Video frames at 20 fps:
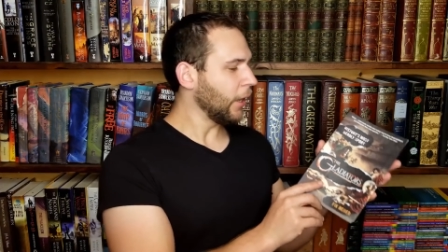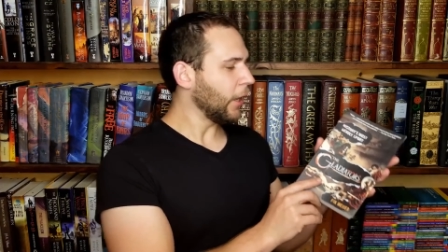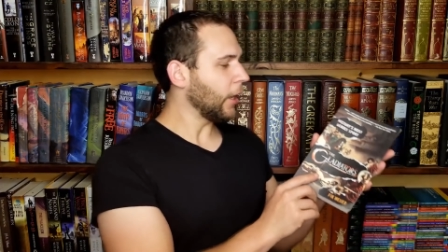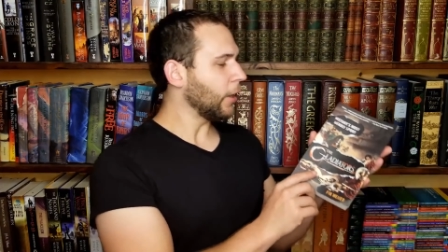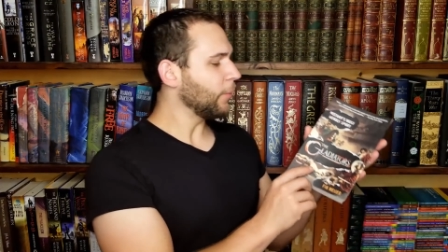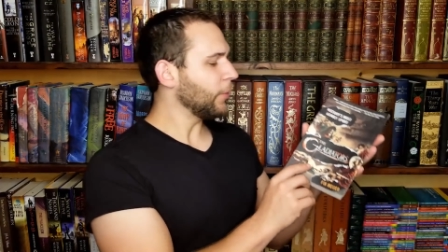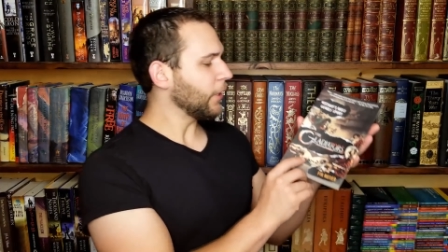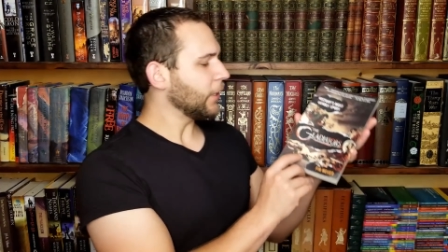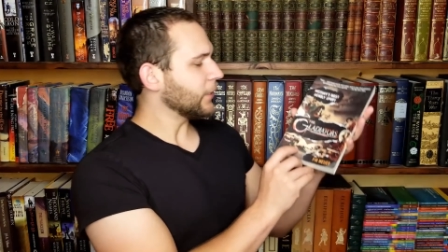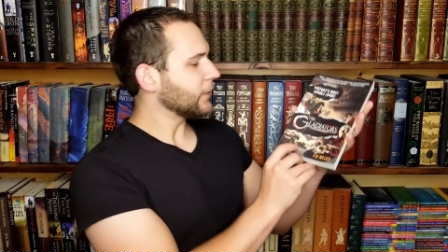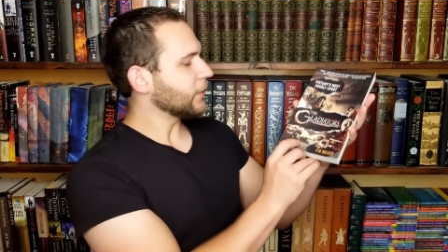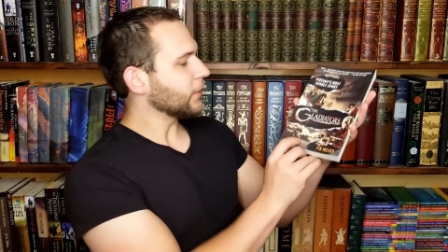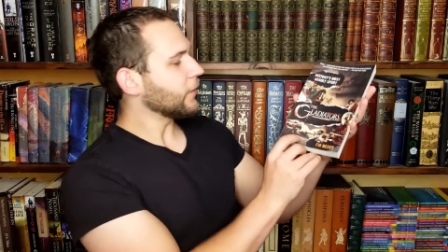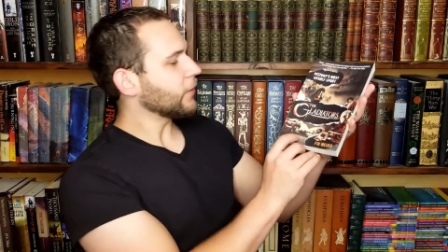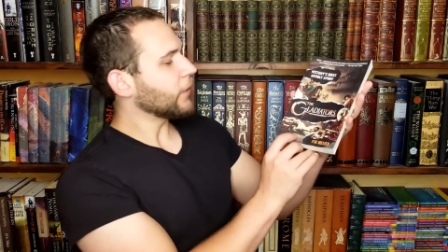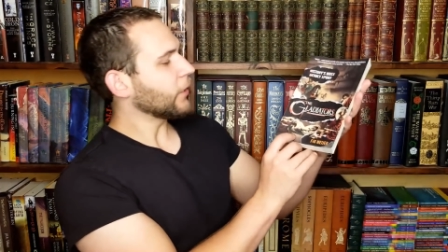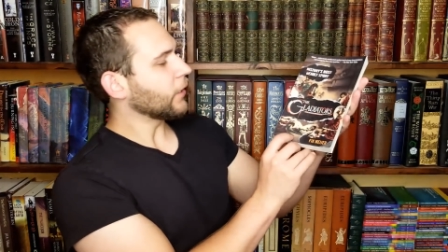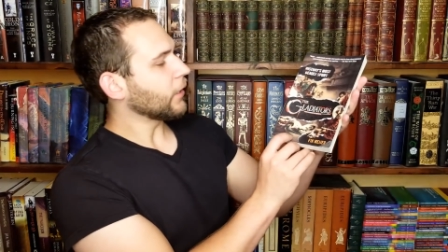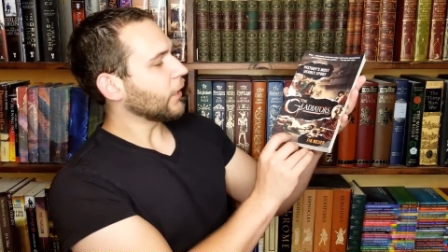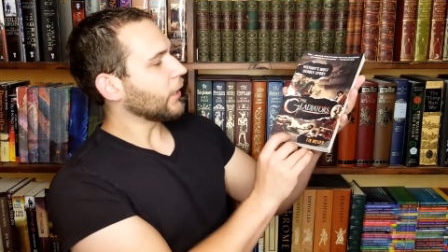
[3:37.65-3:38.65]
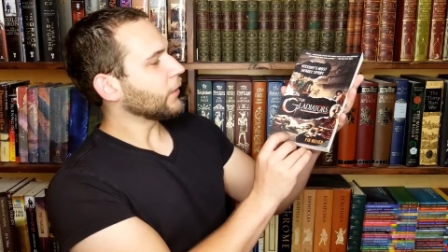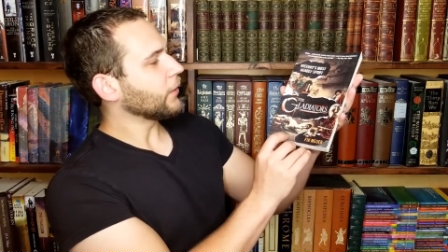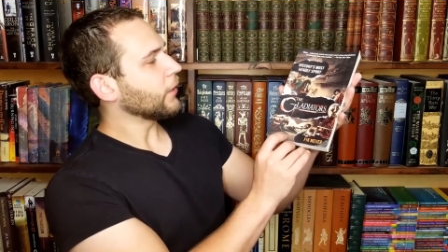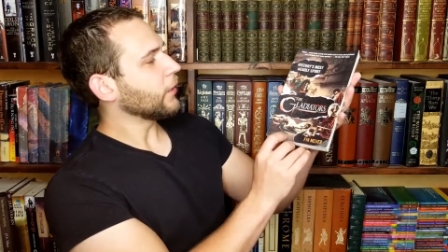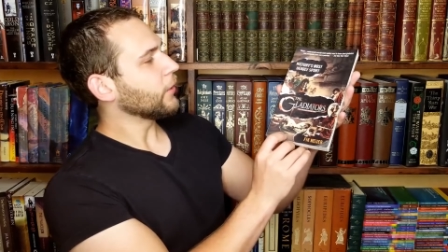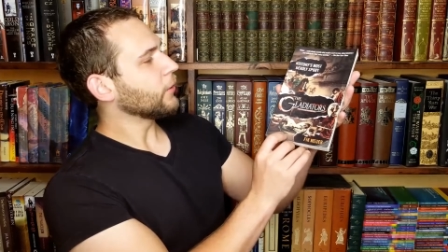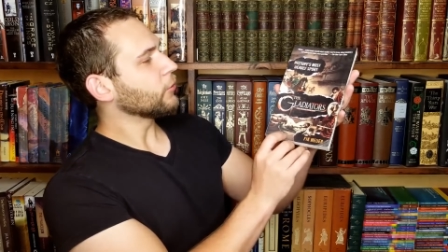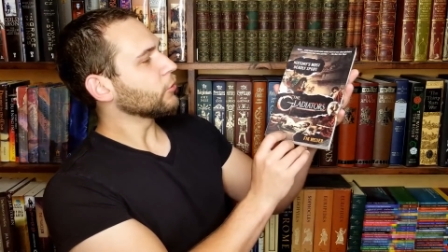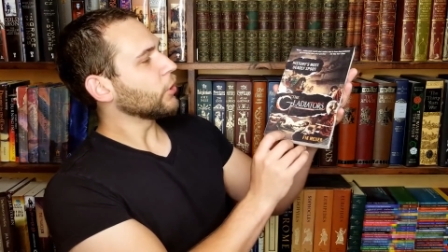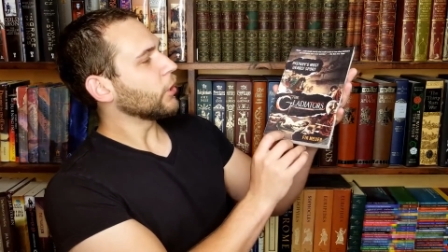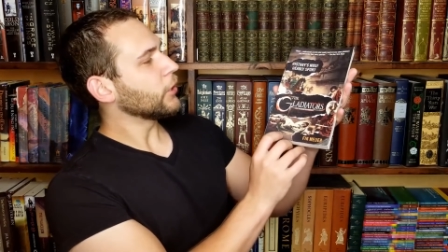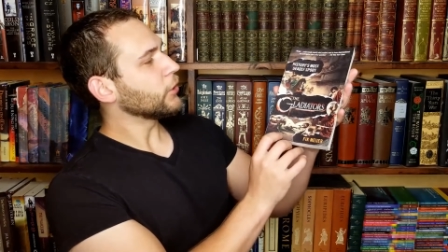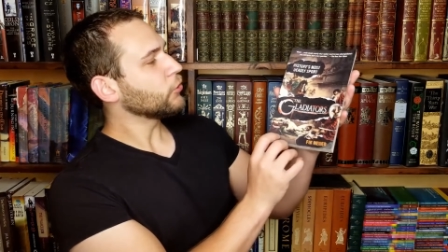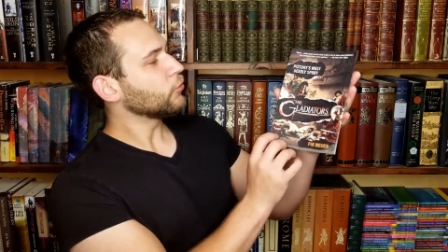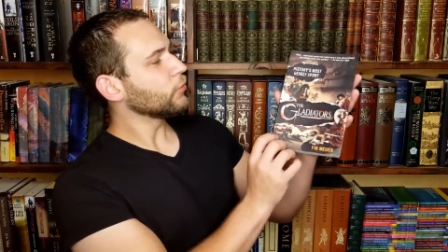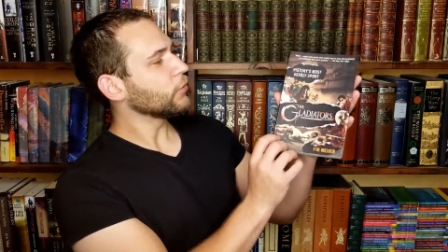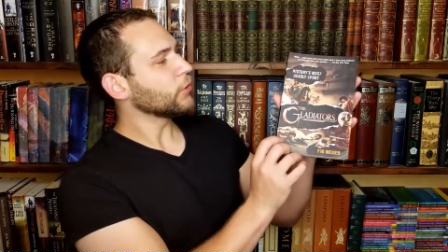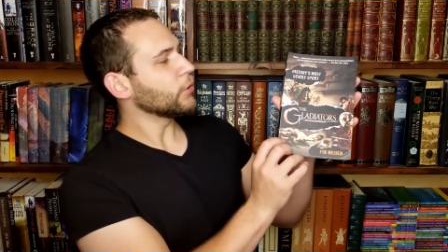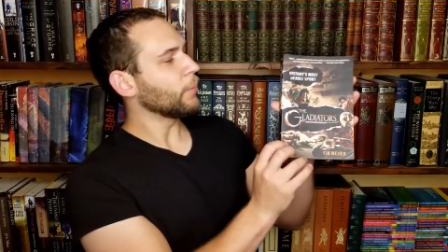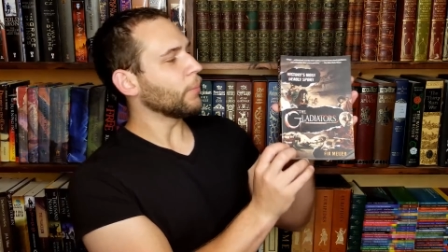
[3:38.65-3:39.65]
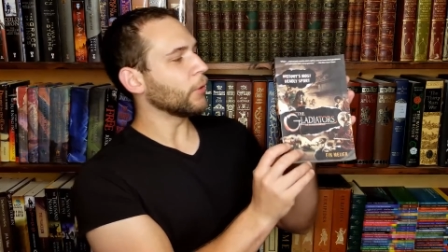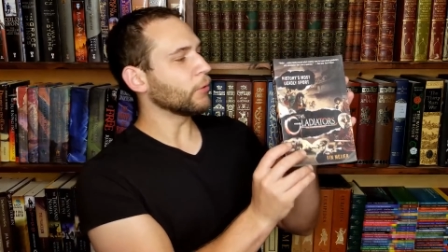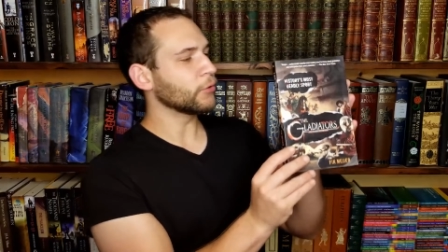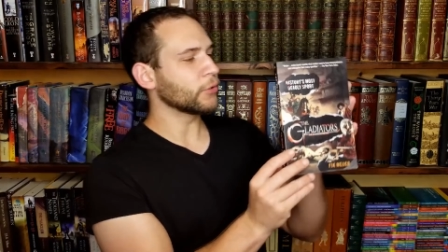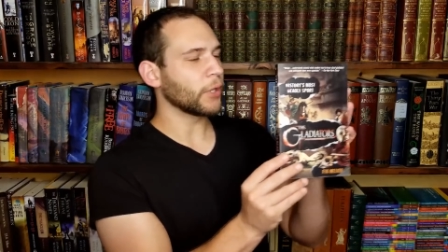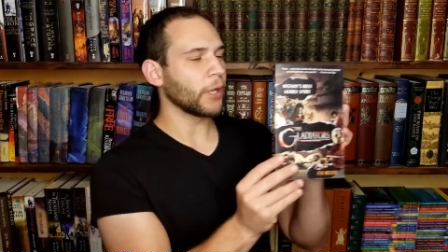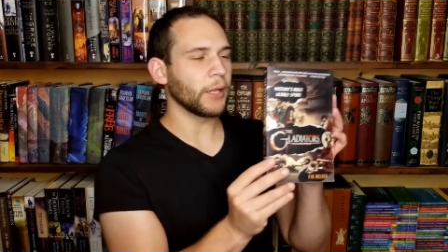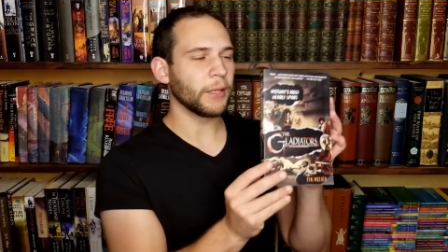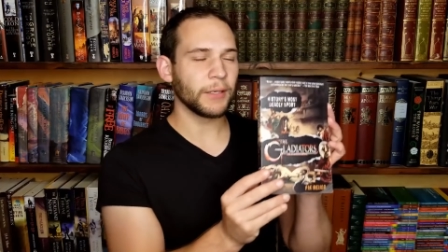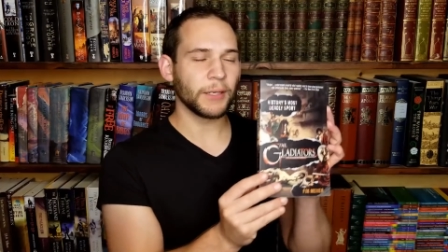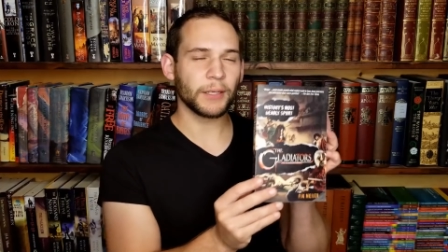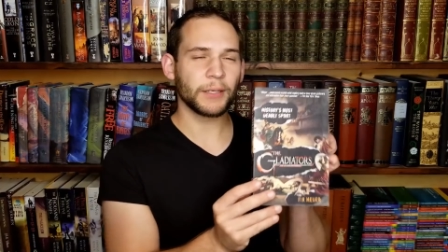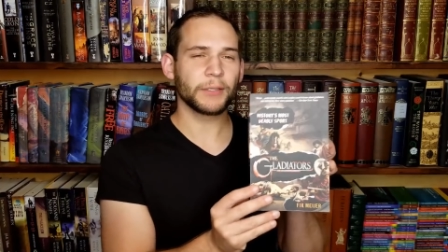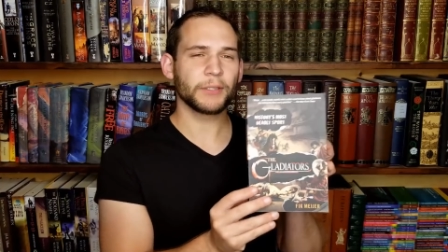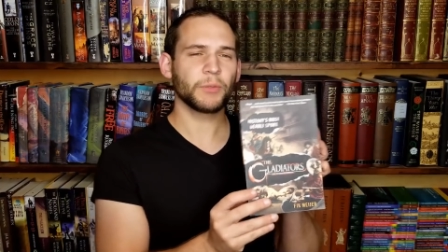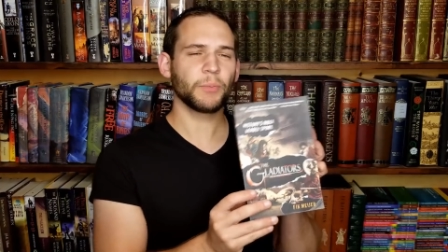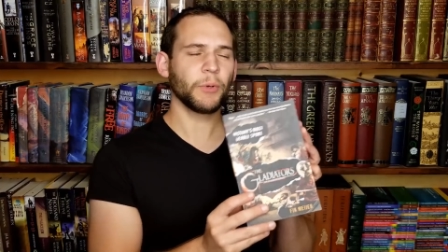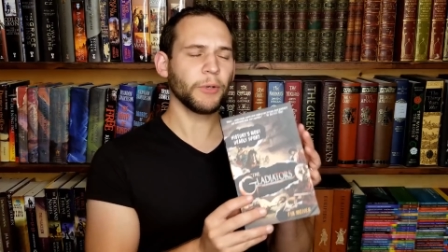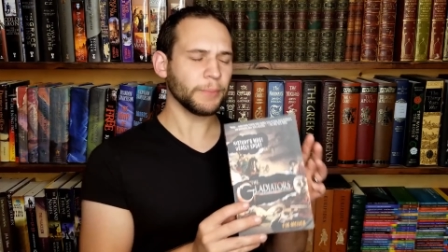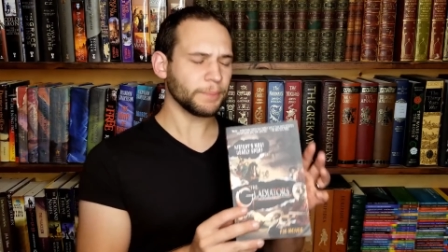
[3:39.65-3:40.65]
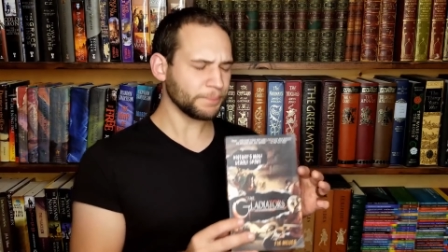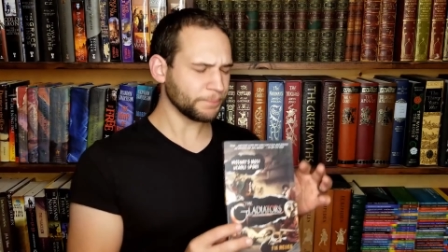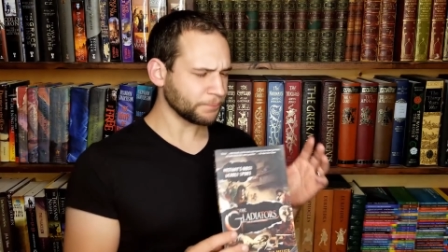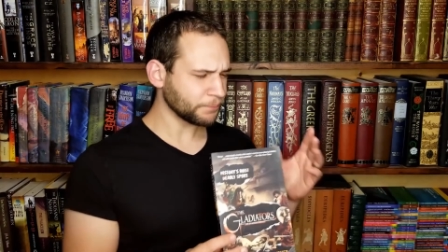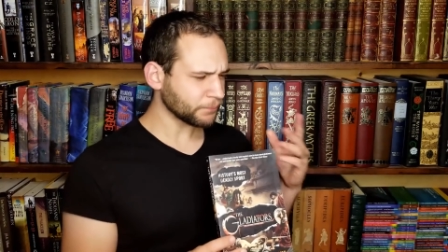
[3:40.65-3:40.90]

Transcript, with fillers: Uh, but it's The Gladiators, History's Most Deadly Sport.